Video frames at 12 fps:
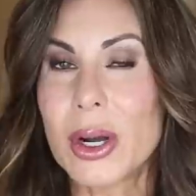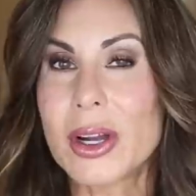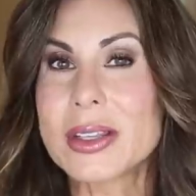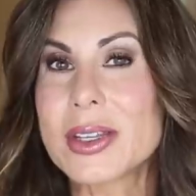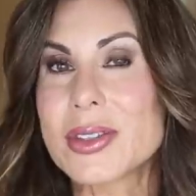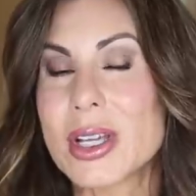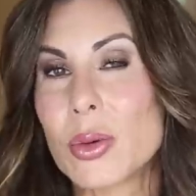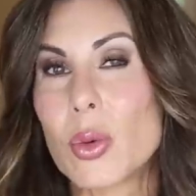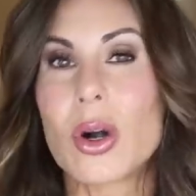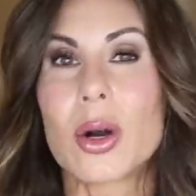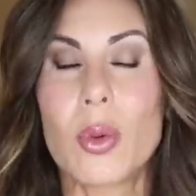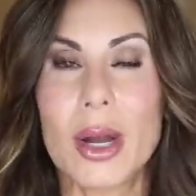wearing this, and
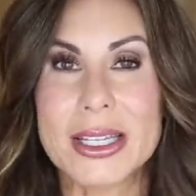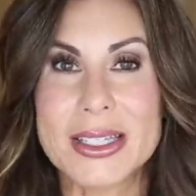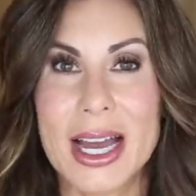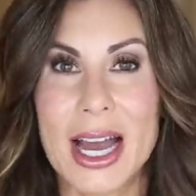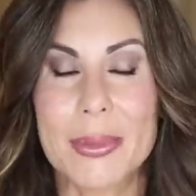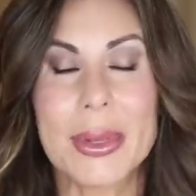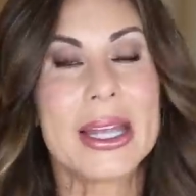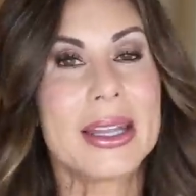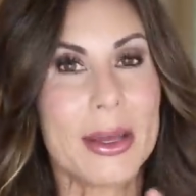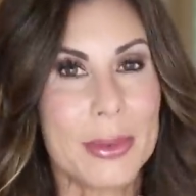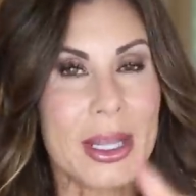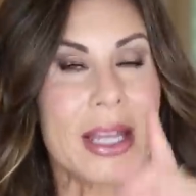wore a white top.
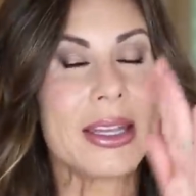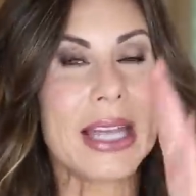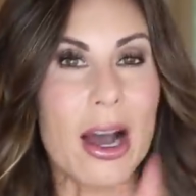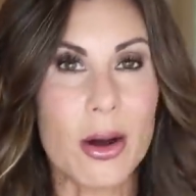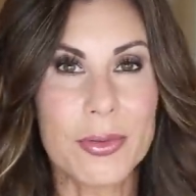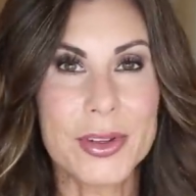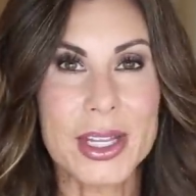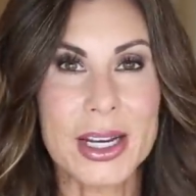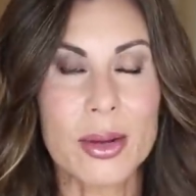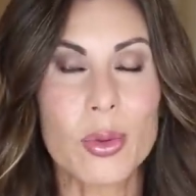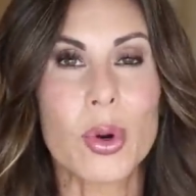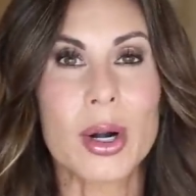And the outfit that
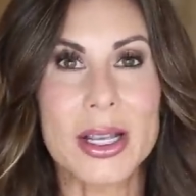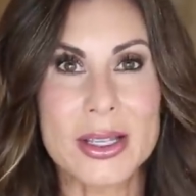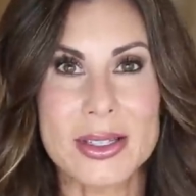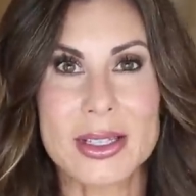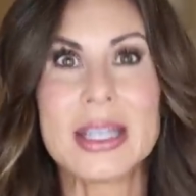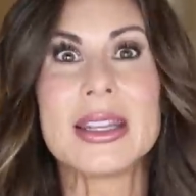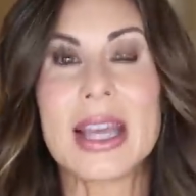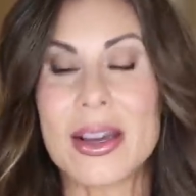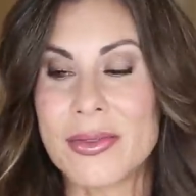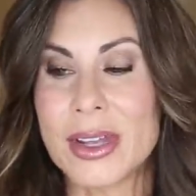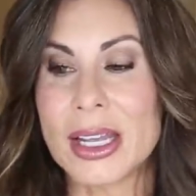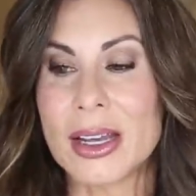I wore is in
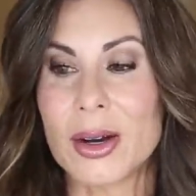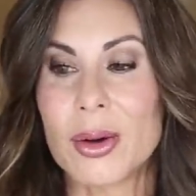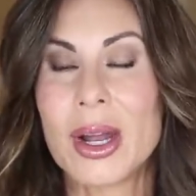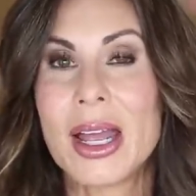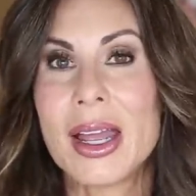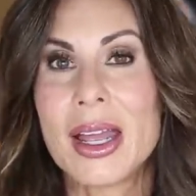that video.